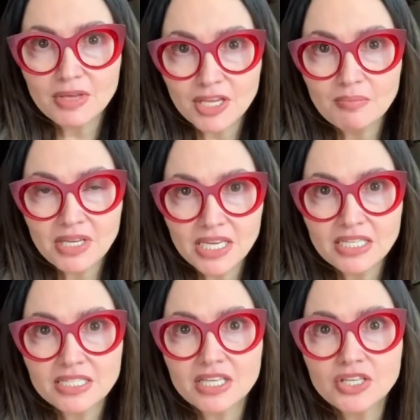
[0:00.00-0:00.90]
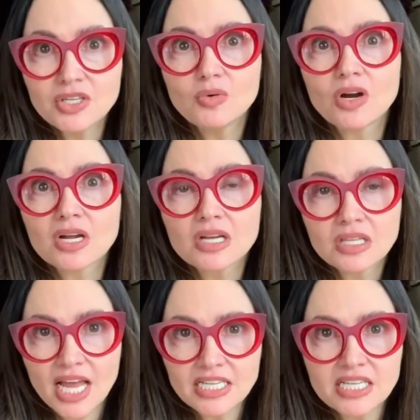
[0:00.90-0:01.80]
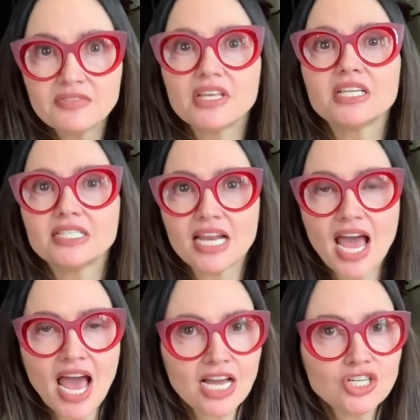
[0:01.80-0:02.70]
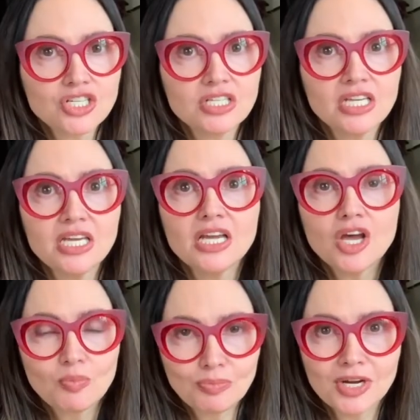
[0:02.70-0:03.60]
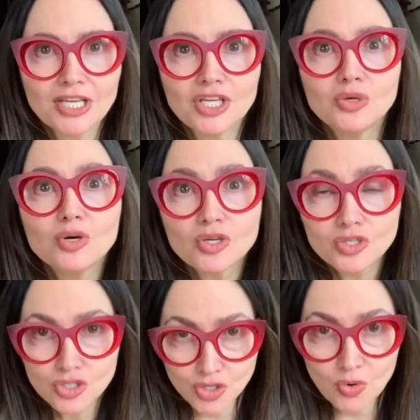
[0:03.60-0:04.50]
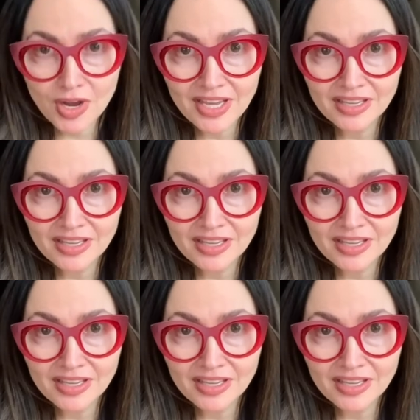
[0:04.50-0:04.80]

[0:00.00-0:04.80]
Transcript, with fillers: It means that you are collecting things that actually bring you joy.